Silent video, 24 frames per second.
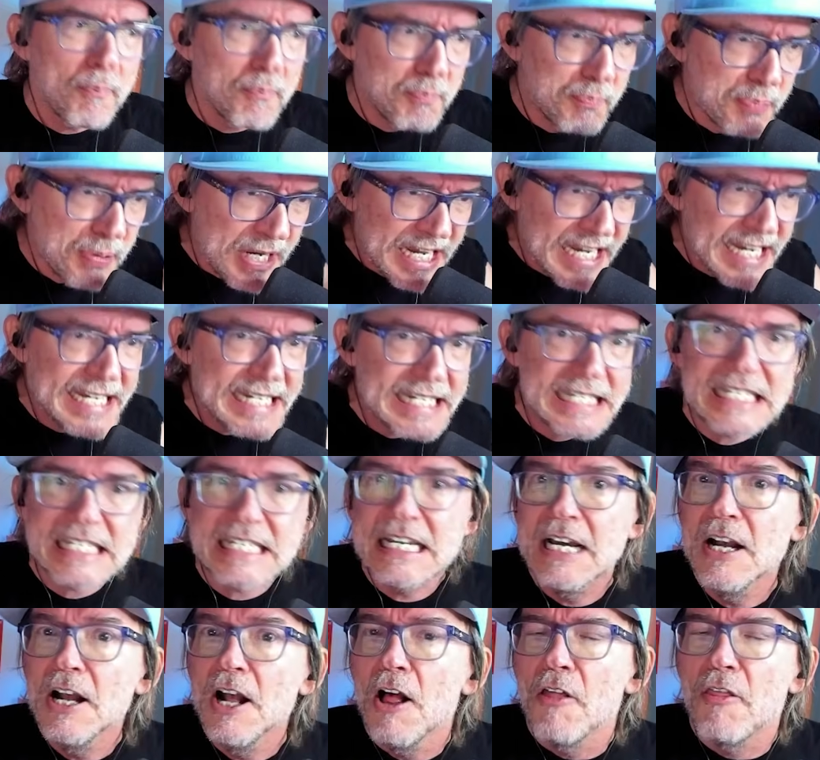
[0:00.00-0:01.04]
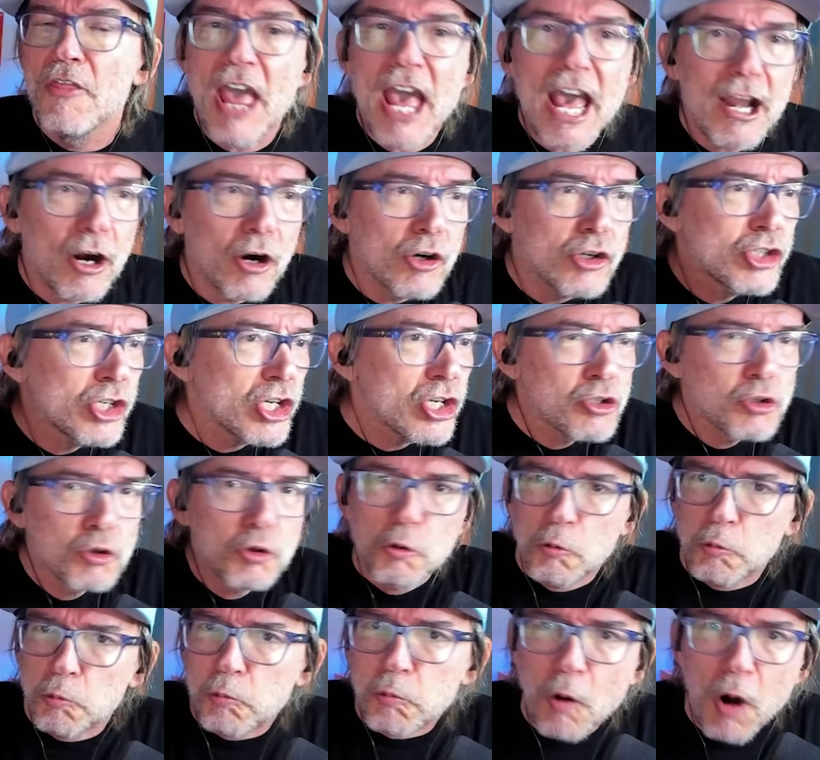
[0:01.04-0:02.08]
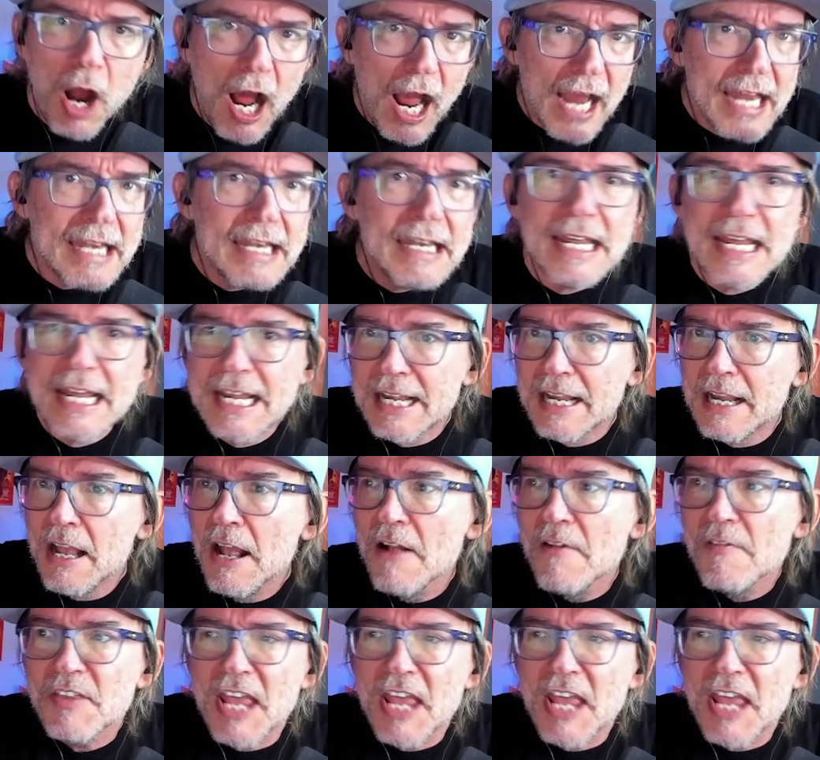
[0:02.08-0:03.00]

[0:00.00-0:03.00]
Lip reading: beasts that are just grinding